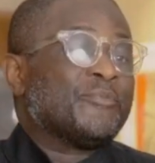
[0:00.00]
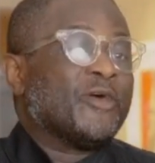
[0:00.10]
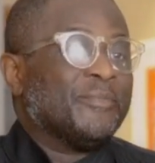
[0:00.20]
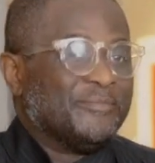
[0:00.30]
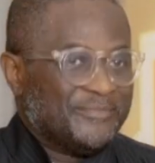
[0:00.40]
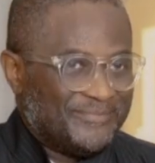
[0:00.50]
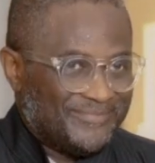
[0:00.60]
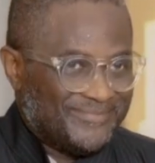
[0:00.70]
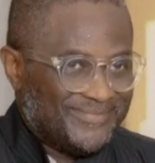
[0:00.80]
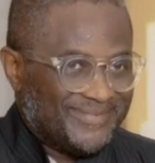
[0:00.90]
a problem.
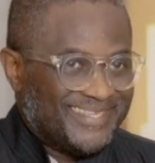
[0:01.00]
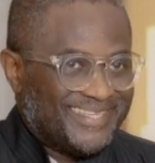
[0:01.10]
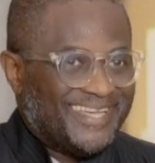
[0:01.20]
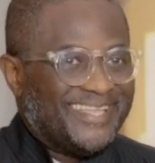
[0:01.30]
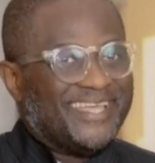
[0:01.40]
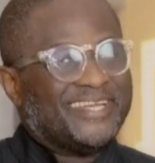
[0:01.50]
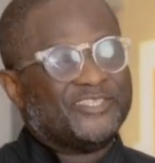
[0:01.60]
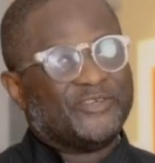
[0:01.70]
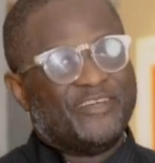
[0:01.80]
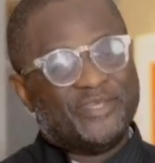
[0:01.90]
And that is,
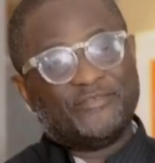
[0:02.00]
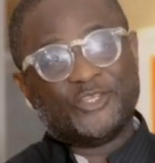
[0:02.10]
you know, I've been a